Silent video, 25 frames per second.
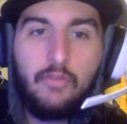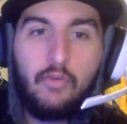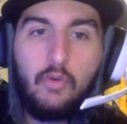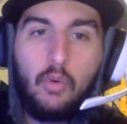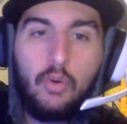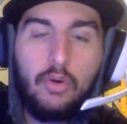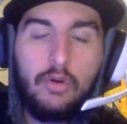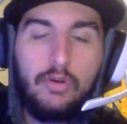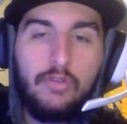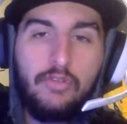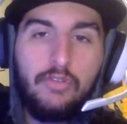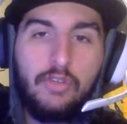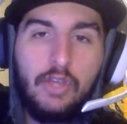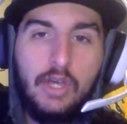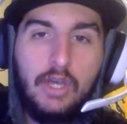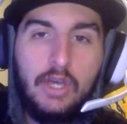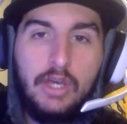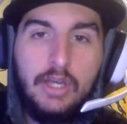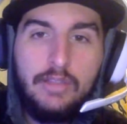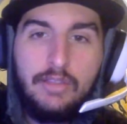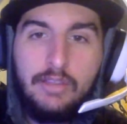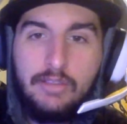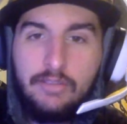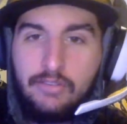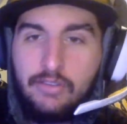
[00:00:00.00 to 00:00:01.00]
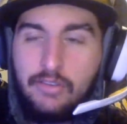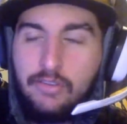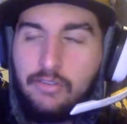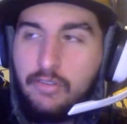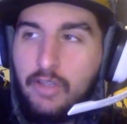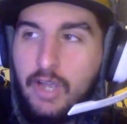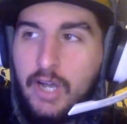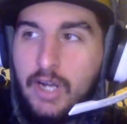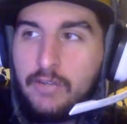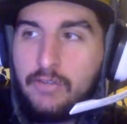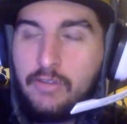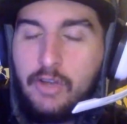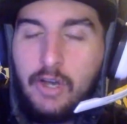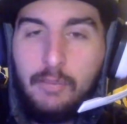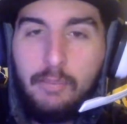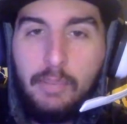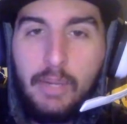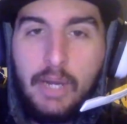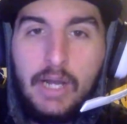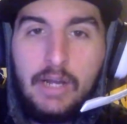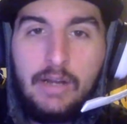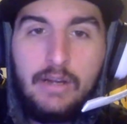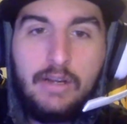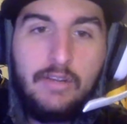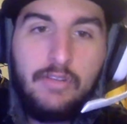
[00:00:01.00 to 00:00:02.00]
of course. This is Locked On
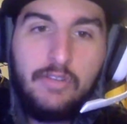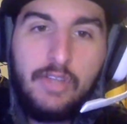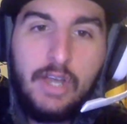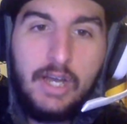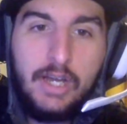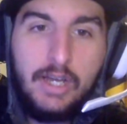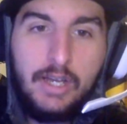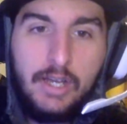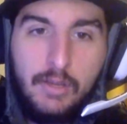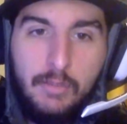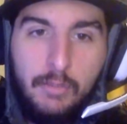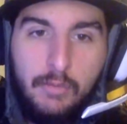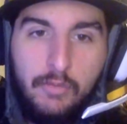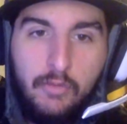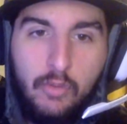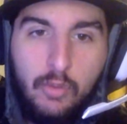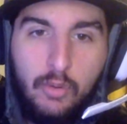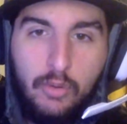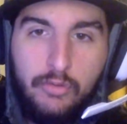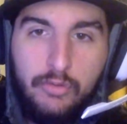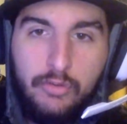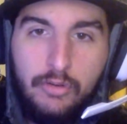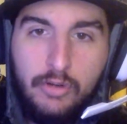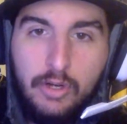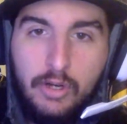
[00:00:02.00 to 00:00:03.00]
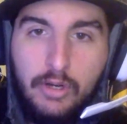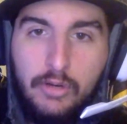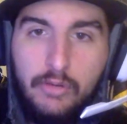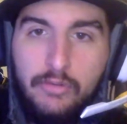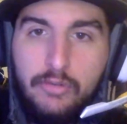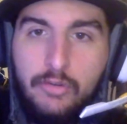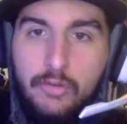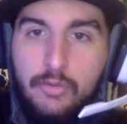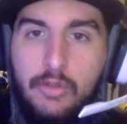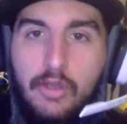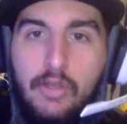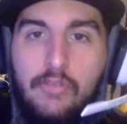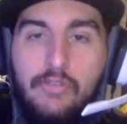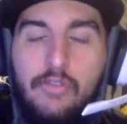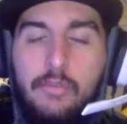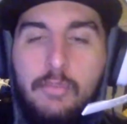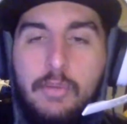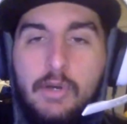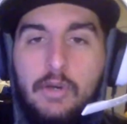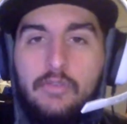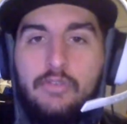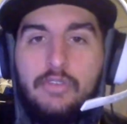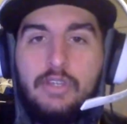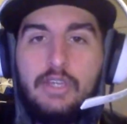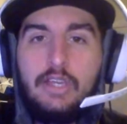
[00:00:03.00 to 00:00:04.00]
Pirates. I am, of course, your host who does the
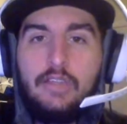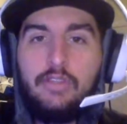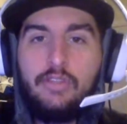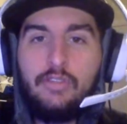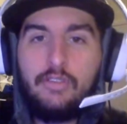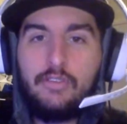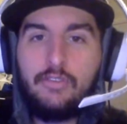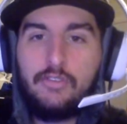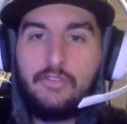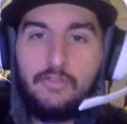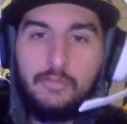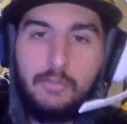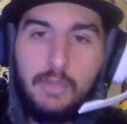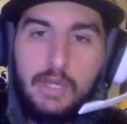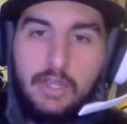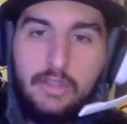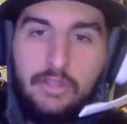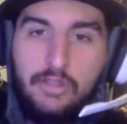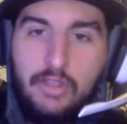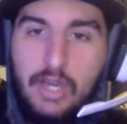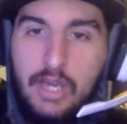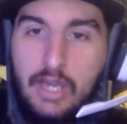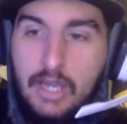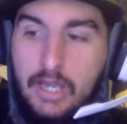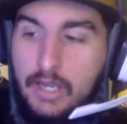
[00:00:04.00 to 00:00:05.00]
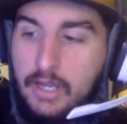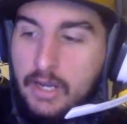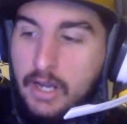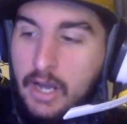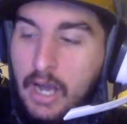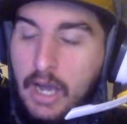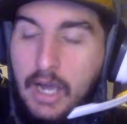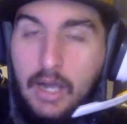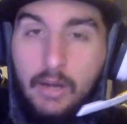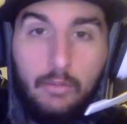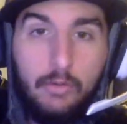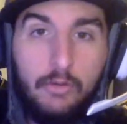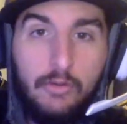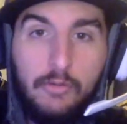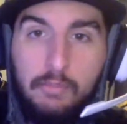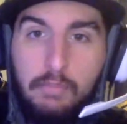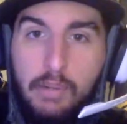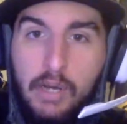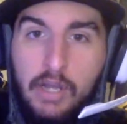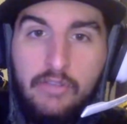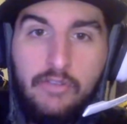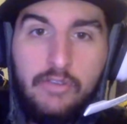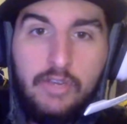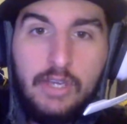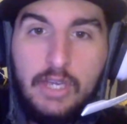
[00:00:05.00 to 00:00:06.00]
most, Ethan Smith, and I was
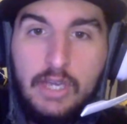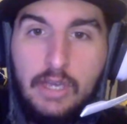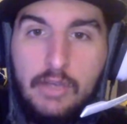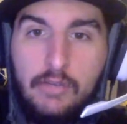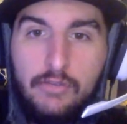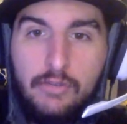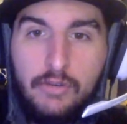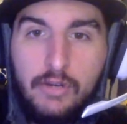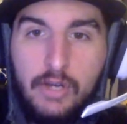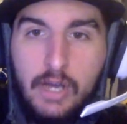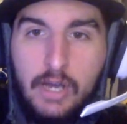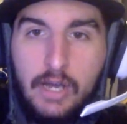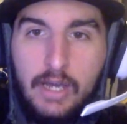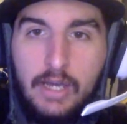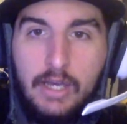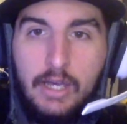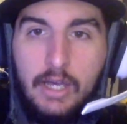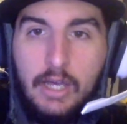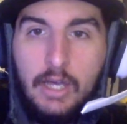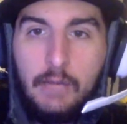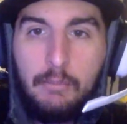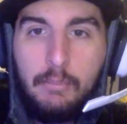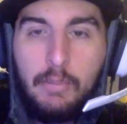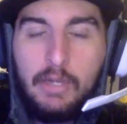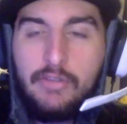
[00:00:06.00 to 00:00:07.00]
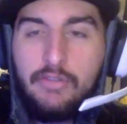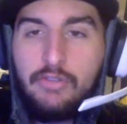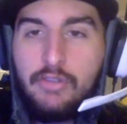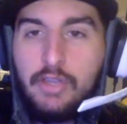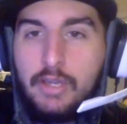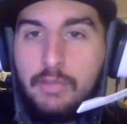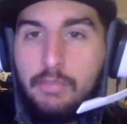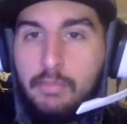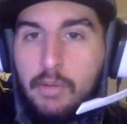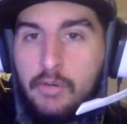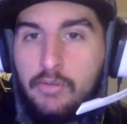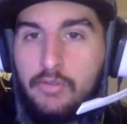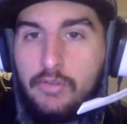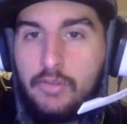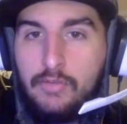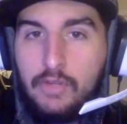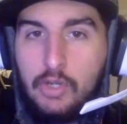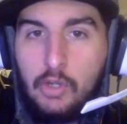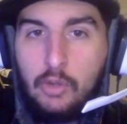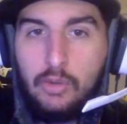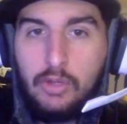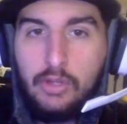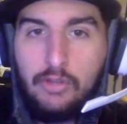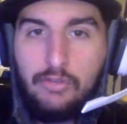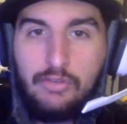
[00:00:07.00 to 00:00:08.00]
buzzing yesterday, much like most of
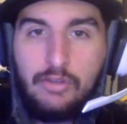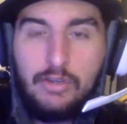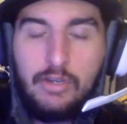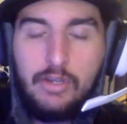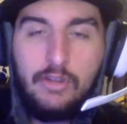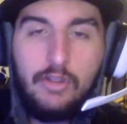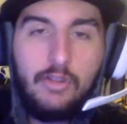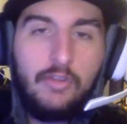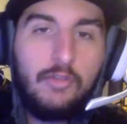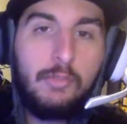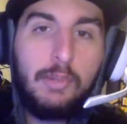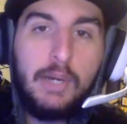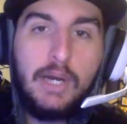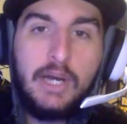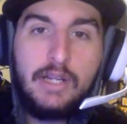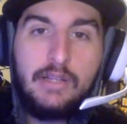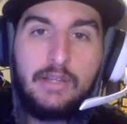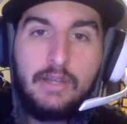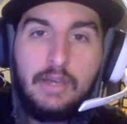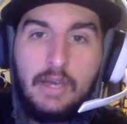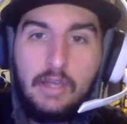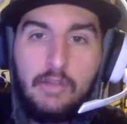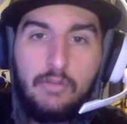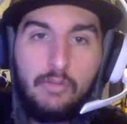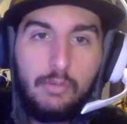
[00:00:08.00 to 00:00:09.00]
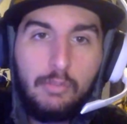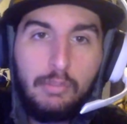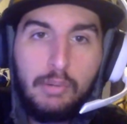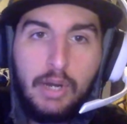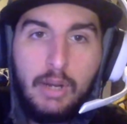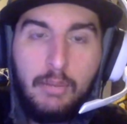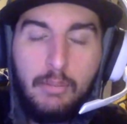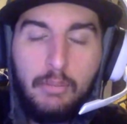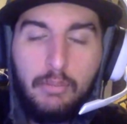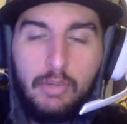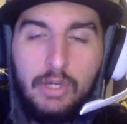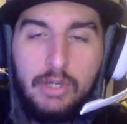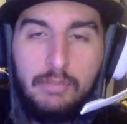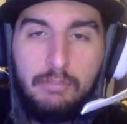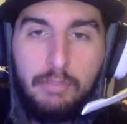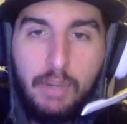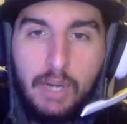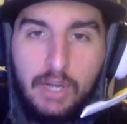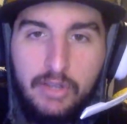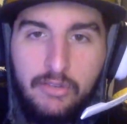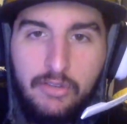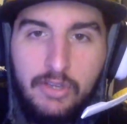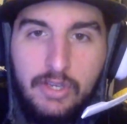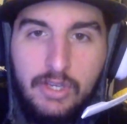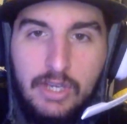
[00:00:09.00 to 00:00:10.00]
you listening to this podcast were probably
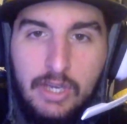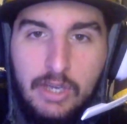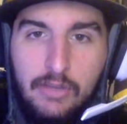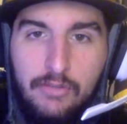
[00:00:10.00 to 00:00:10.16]
buzzing